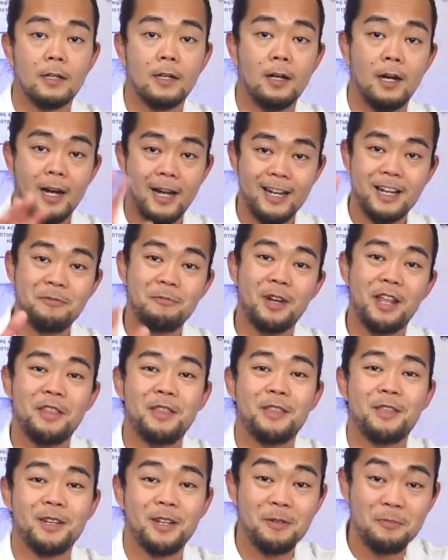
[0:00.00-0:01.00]
Hi, I'm
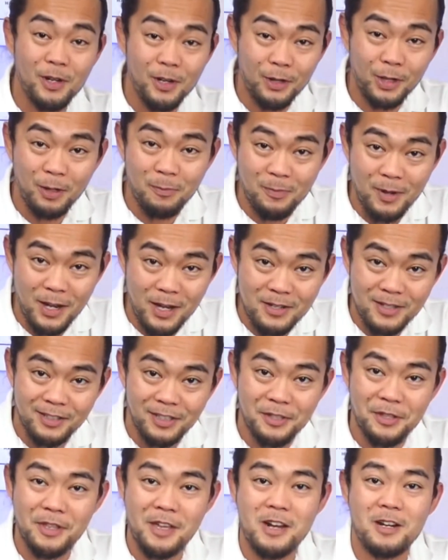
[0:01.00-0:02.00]
Nathan. I'm your
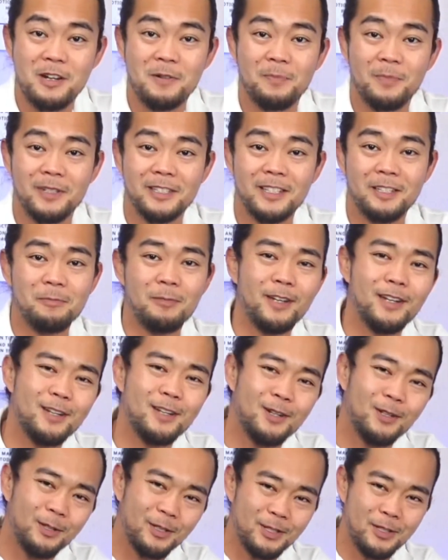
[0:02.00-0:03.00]
occupational therapist, and my
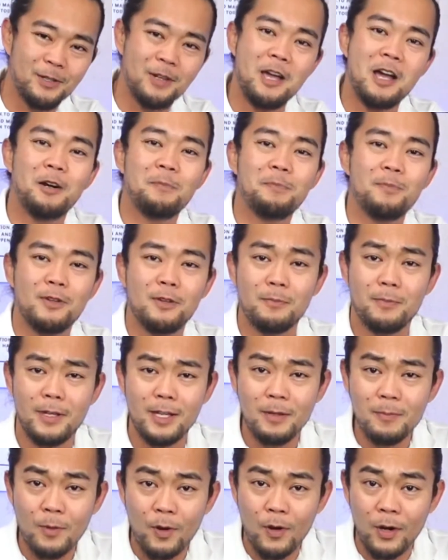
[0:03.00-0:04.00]
goal is to help you
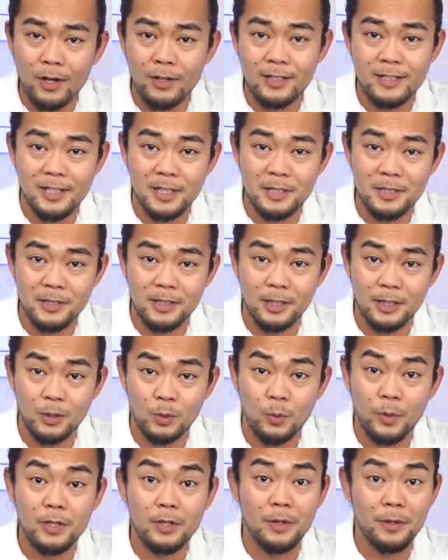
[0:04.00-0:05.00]
be more consistent
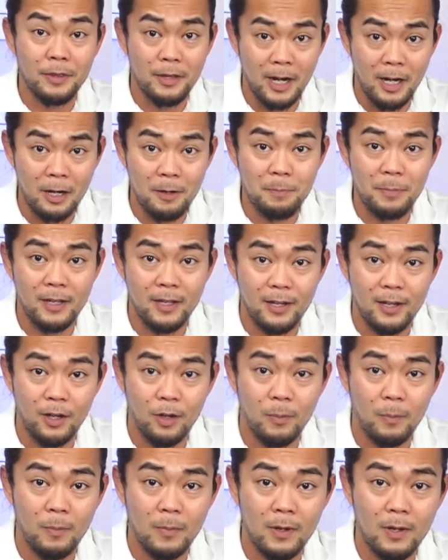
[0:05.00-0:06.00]
with your therapy at
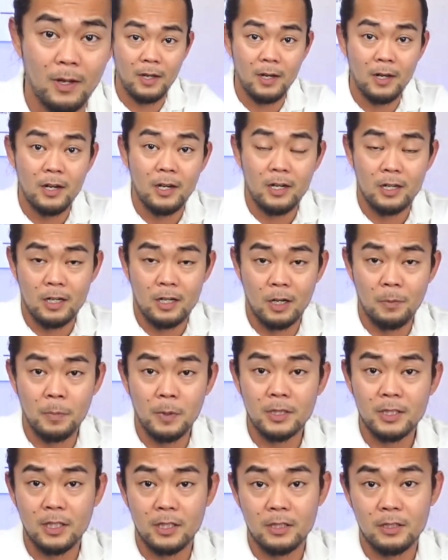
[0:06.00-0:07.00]
home.
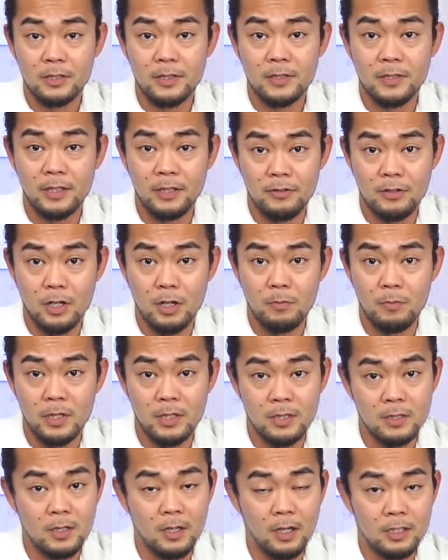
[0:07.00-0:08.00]
Carpal tunnel syndrome
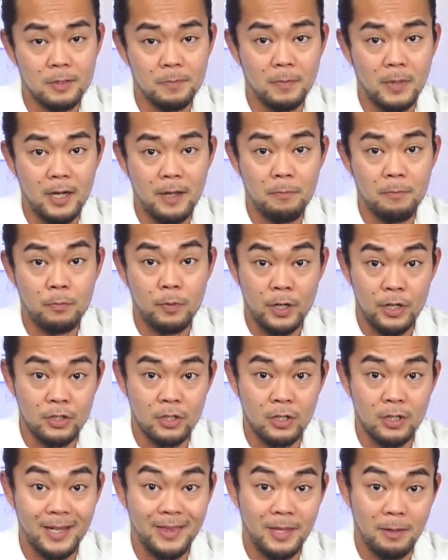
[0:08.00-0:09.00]
is caused by
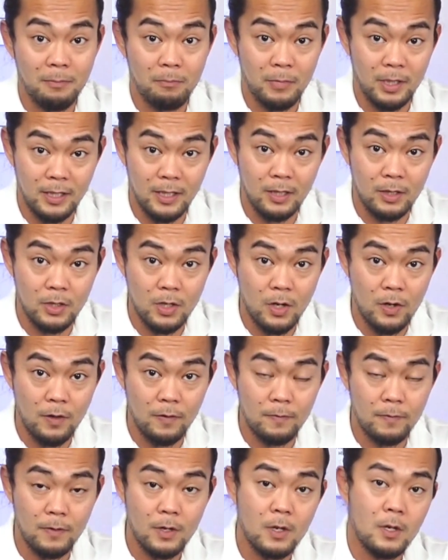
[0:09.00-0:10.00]
pressure at the median
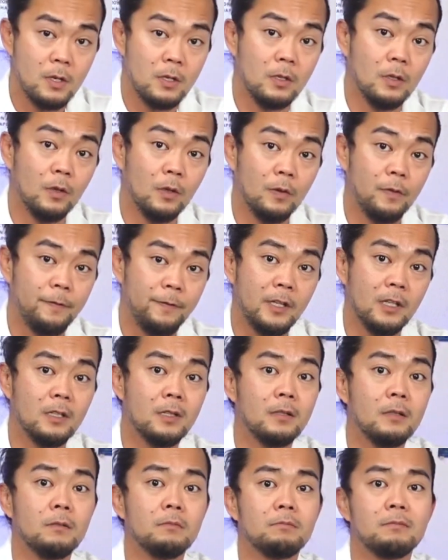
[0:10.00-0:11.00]
nerve. You'll
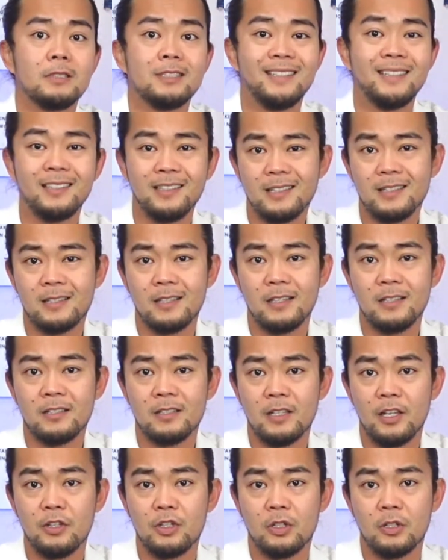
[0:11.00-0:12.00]
feel tingling
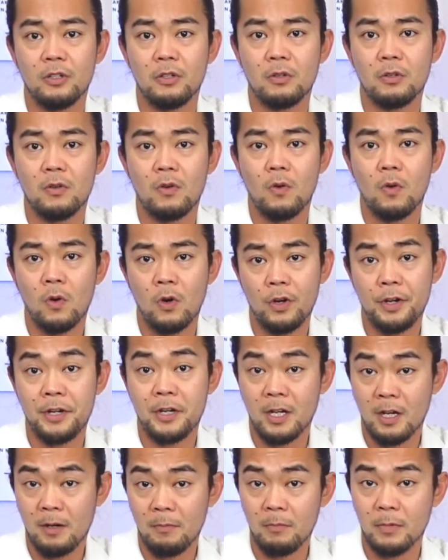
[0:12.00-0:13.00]
sensation or
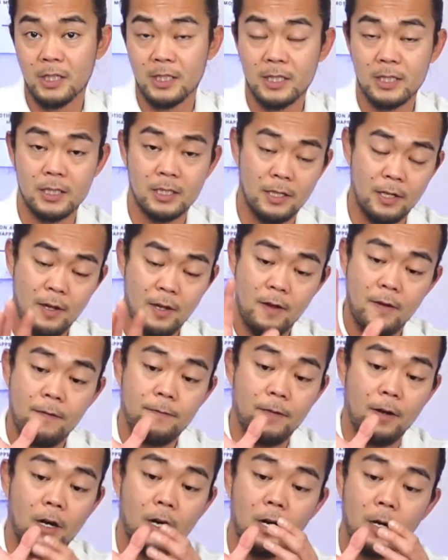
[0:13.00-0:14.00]
numbness
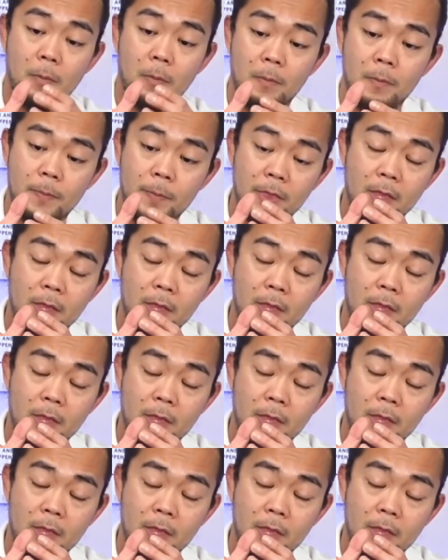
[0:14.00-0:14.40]
from